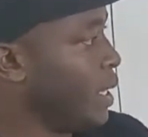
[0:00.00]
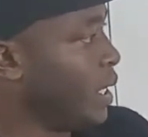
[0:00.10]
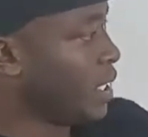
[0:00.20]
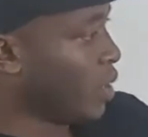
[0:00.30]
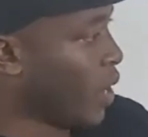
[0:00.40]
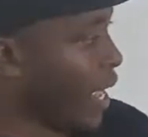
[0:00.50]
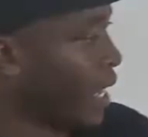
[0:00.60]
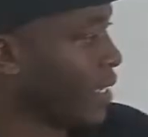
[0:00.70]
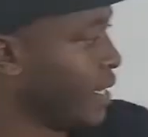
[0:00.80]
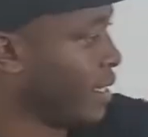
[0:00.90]
This is the y
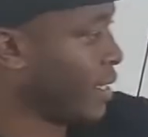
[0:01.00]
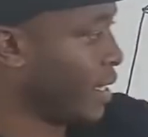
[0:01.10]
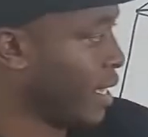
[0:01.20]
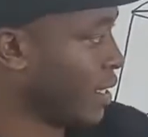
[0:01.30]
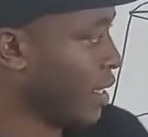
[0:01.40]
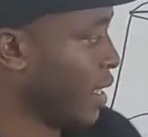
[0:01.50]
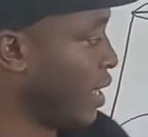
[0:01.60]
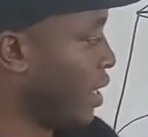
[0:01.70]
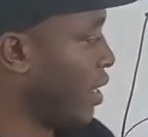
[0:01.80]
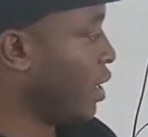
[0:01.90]
axis,
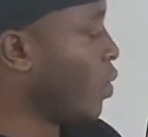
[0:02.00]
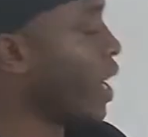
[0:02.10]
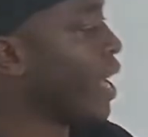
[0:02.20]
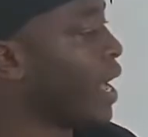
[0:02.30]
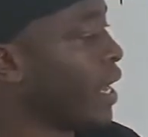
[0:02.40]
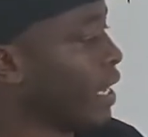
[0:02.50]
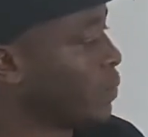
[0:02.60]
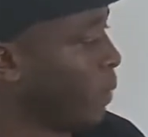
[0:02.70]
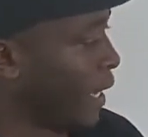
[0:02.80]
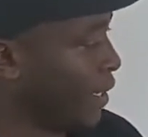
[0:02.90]
the y and x
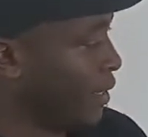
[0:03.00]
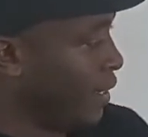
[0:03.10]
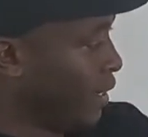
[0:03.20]
plane.